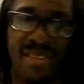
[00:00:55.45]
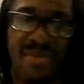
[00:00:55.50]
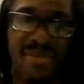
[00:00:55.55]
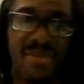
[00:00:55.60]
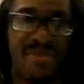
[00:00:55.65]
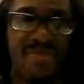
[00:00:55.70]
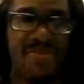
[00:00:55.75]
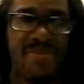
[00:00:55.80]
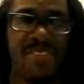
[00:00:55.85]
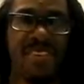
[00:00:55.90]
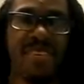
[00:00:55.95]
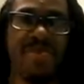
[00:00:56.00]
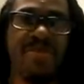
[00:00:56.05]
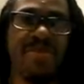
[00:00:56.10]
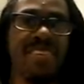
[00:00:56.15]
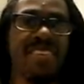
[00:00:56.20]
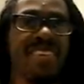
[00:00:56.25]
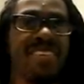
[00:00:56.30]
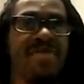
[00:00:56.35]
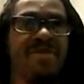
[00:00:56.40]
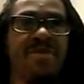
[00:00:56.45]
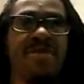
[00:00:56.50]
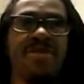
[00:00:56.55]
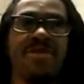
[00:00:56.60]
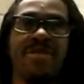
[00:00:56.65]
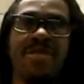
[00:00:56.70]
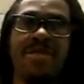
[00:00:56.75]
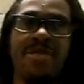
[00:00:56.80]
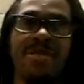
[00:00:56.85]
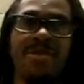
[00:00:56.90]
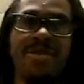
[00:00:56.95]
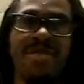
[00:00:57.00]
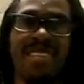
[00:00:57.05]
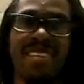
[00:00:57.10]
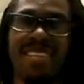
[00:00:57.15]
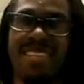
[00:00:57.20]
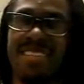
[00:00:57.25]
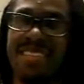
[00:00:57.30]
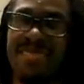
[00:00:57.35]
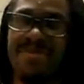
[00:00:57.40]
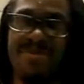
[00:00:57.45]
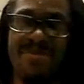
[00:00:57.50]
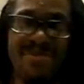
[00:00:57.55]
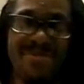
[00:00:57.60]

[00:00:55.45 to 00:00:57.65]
Like, what the fuck, man? Come on, dude. Like,